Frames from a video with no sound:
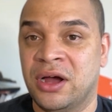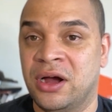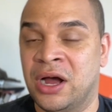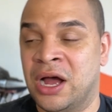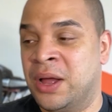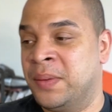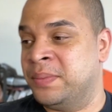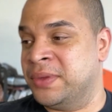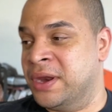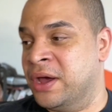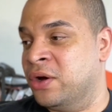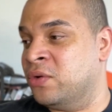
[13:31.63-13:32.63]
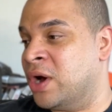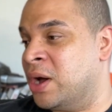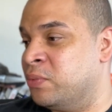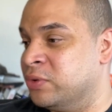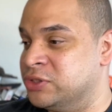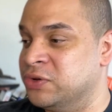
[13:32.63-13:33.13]

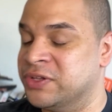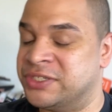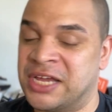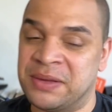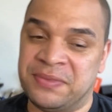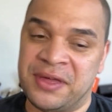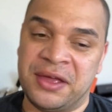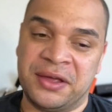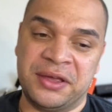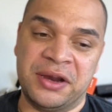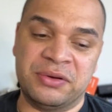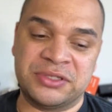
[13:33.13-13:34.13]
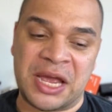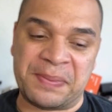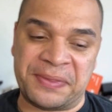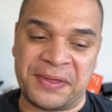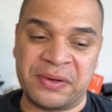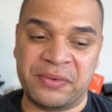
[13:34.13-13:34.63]
We'll do the same thing, type
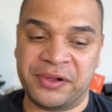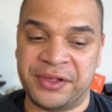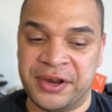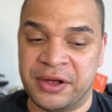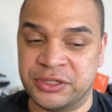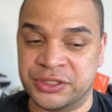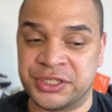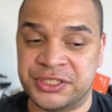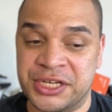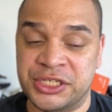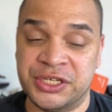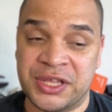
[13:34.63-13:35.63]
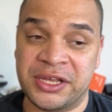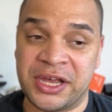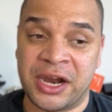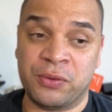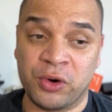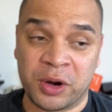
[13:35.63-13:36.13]
of thing, really, just to teach you that you
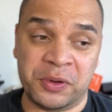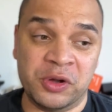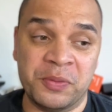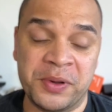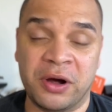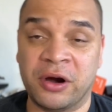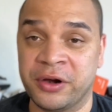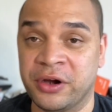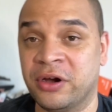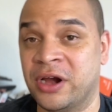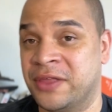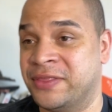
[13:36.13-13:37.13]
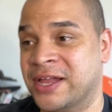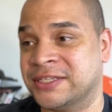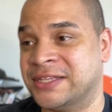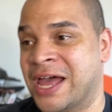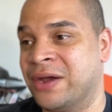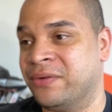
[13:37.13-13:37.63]
got to work a little bit harder, and that's
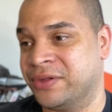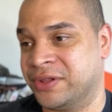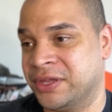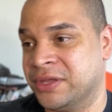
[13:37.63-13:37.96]
that, really.